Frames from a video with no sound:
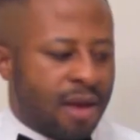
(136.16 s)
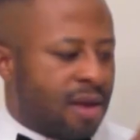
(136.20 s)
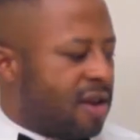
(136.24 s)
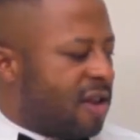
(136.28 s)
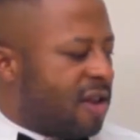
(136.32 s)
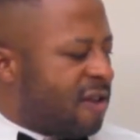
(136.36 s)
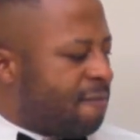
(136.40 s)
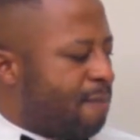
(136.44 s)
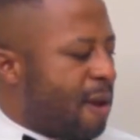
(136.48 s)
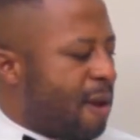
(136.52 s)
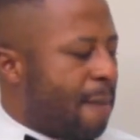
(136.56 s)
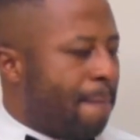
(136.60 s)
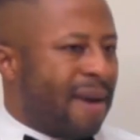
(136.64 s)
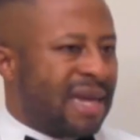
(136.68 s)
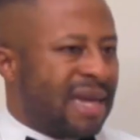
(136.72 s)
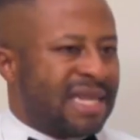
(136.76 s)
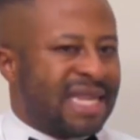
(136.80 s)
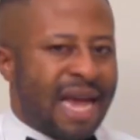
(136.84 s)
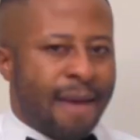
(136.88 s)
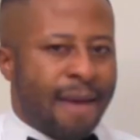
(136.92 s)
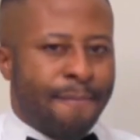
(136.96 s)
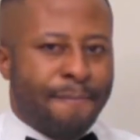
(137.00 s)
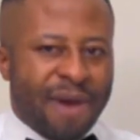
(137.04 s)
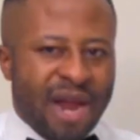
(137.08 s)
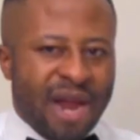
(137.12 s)
These papers
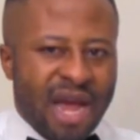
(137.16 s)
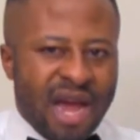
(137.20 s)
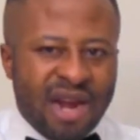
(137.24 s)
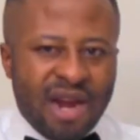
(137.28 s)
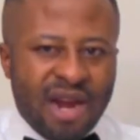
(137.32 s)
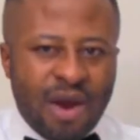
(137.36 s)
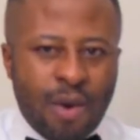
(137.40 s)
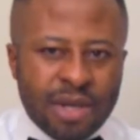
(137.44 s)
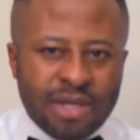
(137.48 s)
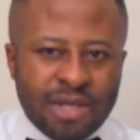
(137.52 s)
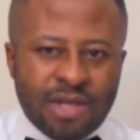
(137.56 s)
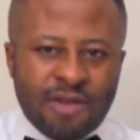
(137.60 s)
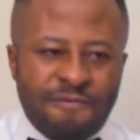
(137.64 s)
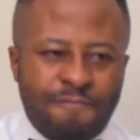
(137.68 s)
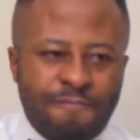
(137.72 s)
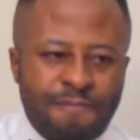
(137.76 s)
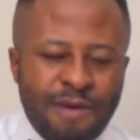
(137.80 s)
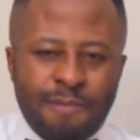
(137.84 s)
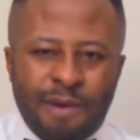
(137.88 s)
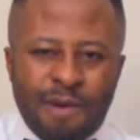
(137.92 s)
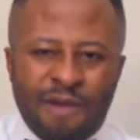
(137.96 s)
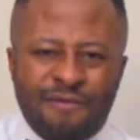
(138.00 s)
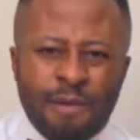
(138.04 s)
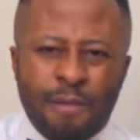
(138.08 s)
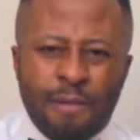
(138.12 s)
are prayer requests of
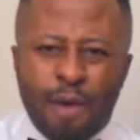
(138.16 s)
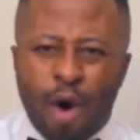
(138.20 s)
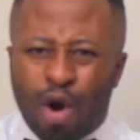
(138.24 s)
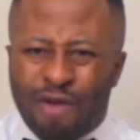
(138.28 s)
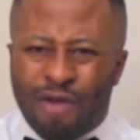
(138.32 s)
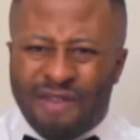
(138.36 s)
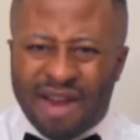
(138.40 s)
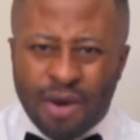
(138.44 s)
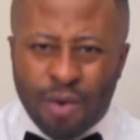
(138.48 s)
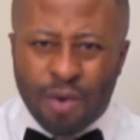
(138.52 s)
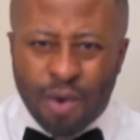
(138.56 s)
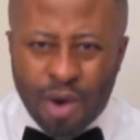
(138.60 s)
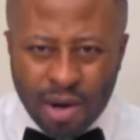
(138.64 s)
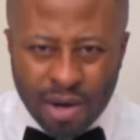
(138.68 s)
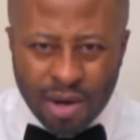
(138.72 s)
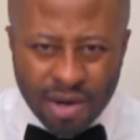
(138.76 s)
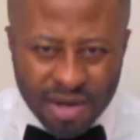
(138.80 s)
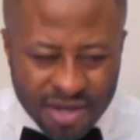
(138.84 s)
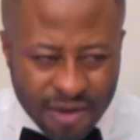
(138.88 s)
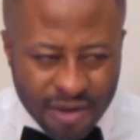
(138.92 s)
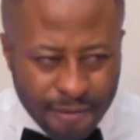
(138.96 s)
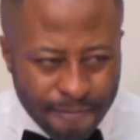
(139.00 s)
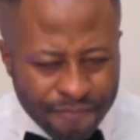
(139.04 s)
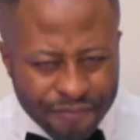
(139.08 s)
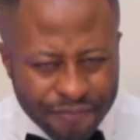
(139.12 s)
people from all over the
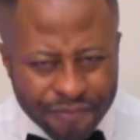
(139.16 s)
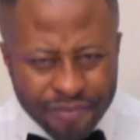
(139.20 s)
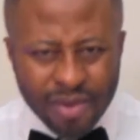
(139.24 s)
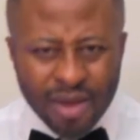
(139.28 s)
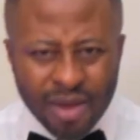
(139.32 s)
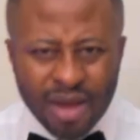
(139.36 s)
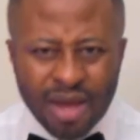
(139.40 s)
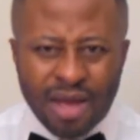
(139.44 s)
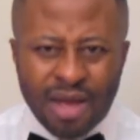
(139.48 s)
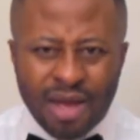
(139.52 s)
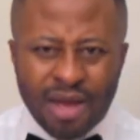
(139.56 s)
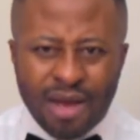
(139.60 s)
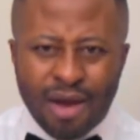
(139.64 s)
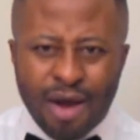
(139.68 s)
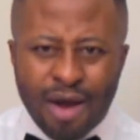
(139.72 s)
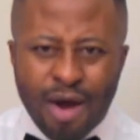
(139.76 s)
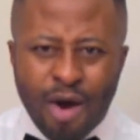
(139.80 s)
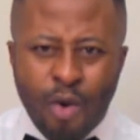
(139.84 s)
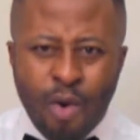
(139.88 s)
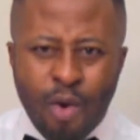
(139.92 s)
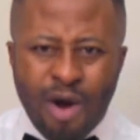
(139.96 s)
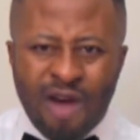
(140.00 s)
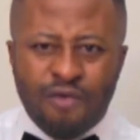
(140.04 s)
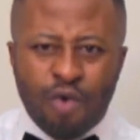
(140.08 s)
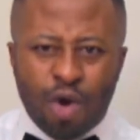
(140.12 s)
world
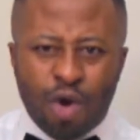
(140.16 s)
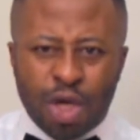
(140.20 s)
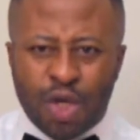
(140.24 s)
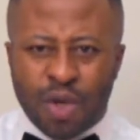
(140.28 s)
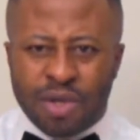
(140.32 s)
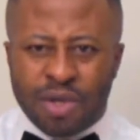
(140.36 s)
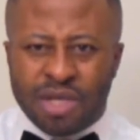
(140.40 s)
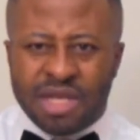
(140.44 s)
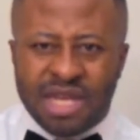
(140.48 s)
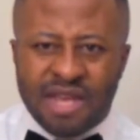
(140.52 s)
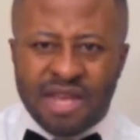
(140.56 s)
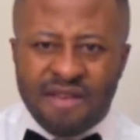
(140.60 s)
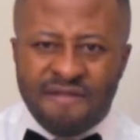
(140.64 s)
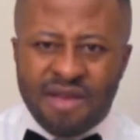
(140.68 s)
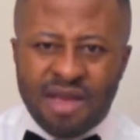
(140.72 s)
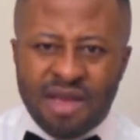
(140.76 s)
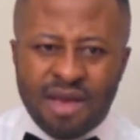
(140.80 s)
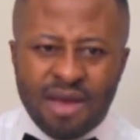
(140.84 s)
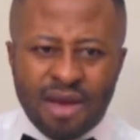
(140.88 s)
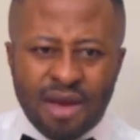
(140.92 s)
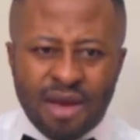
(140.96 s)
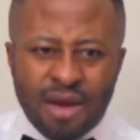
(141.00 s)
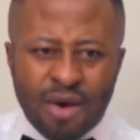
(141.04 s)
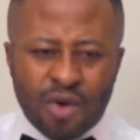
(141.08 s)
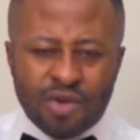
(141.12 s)
who have watched on
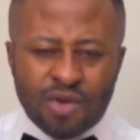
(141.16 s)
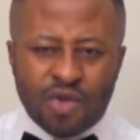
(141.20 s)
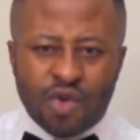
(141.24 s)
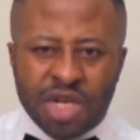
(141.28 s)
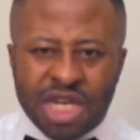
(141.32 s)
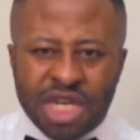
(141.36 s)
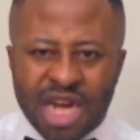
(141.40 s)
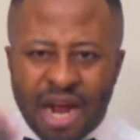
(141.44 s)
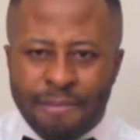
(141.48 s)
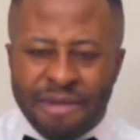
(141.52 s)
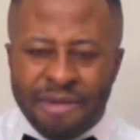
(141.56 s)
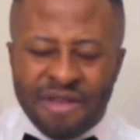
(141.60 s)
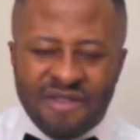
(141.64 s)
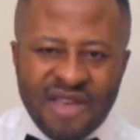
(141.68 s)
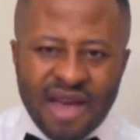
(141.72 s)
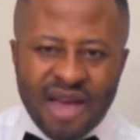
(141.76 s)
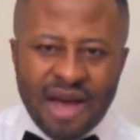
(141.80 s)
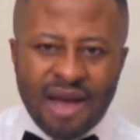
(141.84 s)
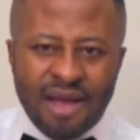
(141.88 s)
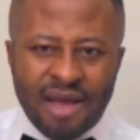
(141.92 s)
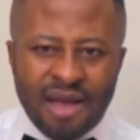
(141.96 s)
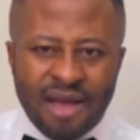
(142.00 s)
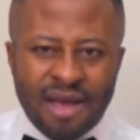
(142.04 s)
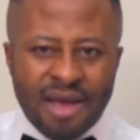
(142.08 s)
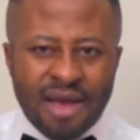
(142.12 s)
TV, on social
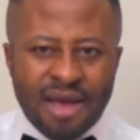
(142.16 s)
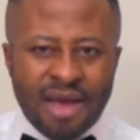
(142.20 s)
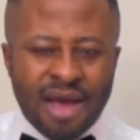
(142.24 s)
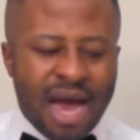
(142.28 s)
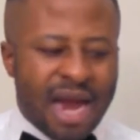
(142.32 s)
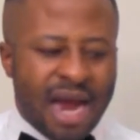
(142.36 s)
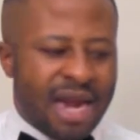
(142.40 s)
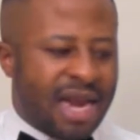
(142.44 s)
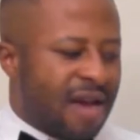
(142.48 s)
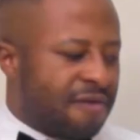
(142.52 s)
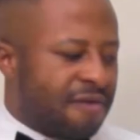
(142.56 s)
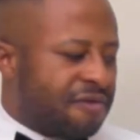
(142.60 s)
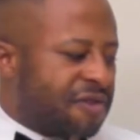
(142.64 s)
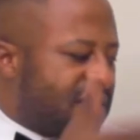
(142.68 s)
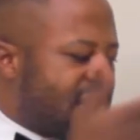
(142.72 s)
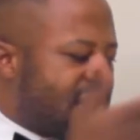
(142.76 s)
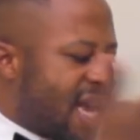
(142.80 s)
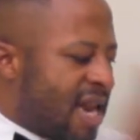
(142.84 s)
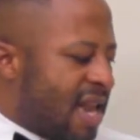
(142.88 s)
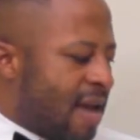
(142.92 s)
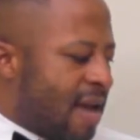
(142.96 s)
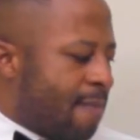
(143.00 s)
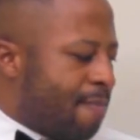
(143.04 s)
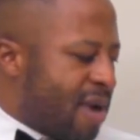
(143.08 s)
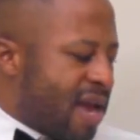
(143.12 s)
media, and they have
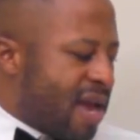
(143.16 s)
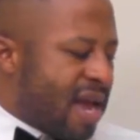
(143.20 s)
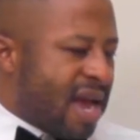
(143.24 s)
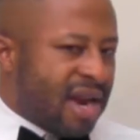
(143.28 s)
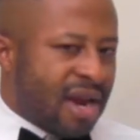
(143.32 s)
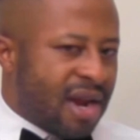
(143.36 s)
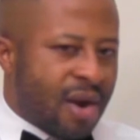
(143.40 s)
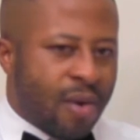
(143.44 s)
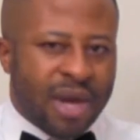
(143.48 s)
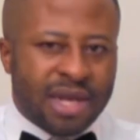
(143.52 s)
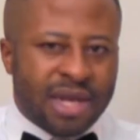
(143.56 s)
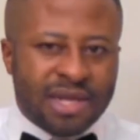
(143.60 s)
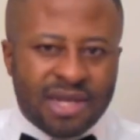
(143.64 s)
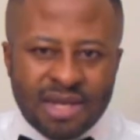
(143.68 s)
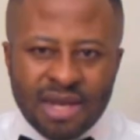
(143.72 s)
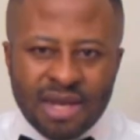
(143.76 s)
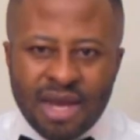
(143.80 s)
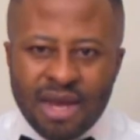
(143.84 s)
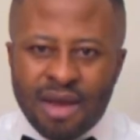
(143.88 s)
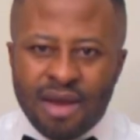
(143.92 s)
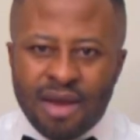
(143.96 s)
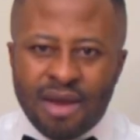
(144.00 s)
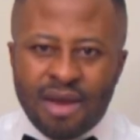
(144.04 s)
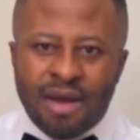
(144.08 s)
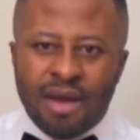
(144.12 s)
sent their prayer requests.
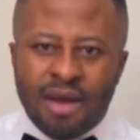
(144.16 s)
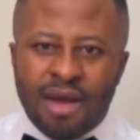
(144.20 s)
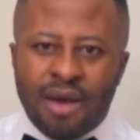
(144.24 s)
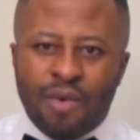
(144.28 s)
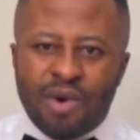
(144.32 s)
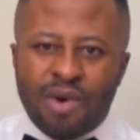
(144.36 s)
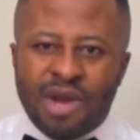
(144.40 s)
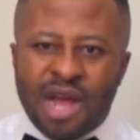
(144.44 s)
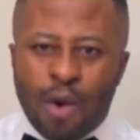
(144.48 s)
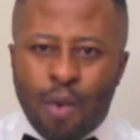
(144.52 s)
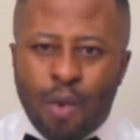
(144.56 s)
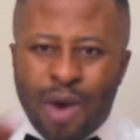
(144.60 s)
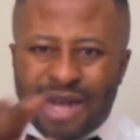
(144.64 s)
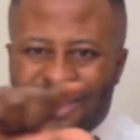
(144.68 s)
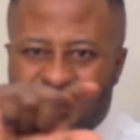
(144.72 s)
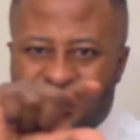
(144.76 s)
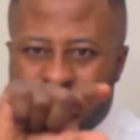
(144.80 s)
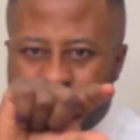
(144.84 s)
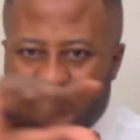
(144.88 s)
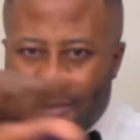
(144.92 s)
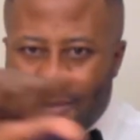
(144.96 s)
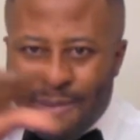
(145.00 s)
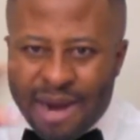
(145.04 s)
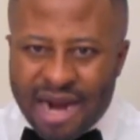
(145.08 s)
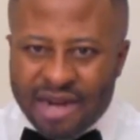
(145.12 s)
With that
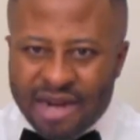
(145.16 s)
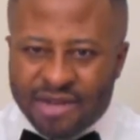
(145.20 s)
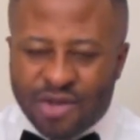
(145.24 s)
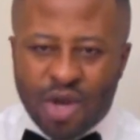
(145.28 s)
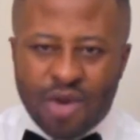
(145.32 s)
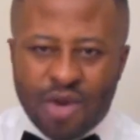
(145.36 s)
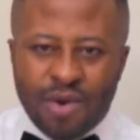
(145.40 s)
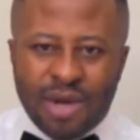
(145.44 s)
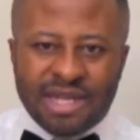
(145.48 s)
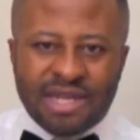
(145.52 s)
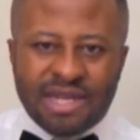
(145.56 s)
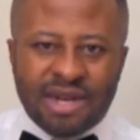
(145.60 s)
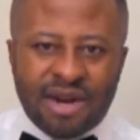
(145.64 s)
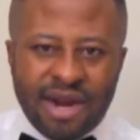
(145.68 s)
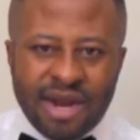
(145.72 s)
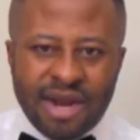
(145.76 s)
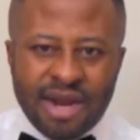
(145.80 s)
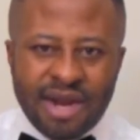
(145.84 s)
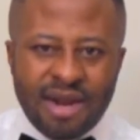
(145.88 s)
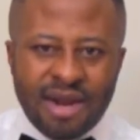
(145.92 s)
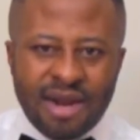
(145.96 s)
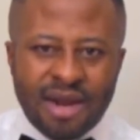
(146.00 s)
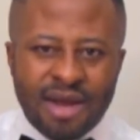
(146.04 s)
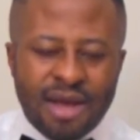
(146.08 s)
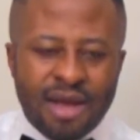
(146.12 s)
WhatsApp number that is on your
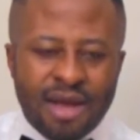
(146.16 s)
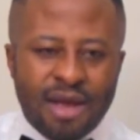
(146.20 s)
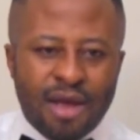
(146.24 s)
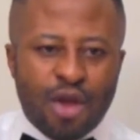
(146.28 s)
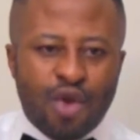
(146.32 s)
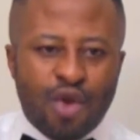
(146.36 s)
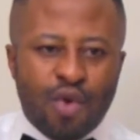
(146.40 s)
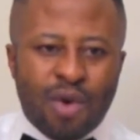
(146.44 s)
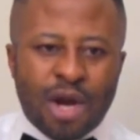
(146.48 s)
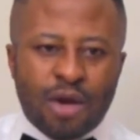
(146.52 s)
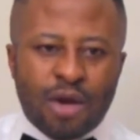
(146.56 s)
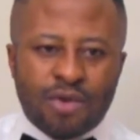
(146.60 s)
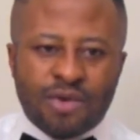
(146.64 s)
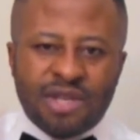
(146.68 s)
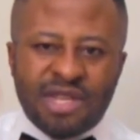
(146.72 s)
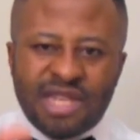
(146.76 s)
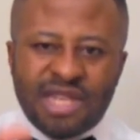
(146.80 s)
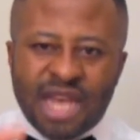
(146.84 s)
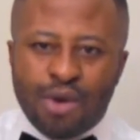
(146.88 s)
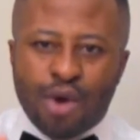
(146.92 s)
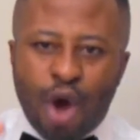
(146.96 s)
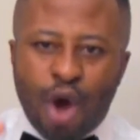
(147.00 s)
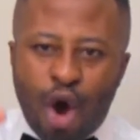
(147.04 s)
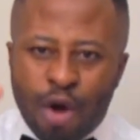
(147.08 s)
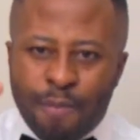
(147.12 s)
screen, you can also
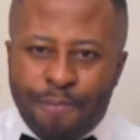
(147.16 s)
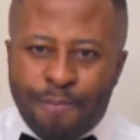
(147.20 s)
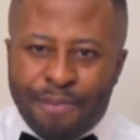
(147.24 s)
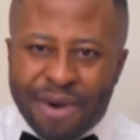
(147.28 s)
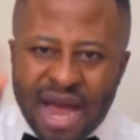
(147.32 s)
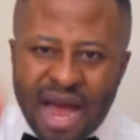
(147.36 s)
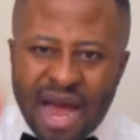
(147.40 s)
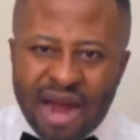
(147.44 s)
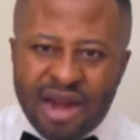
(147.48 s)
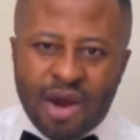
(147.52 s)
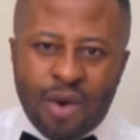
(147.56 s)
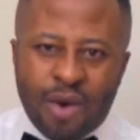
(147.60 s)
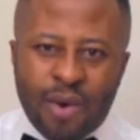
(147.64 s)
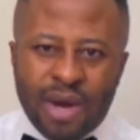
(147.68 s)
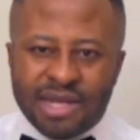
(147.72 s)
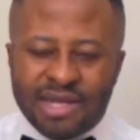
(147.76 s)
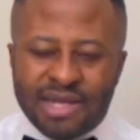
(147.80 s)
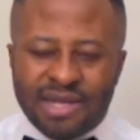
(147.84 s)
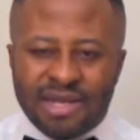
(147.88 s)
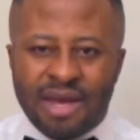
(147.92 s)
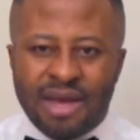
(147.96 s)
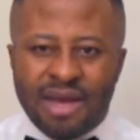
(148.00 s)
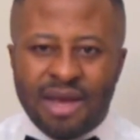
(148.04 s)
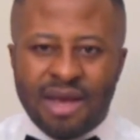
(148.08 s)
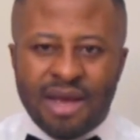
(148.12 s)
send your own prayer
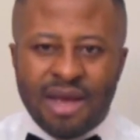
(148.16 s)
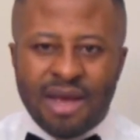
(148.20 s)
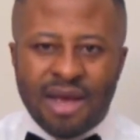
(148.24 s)
request.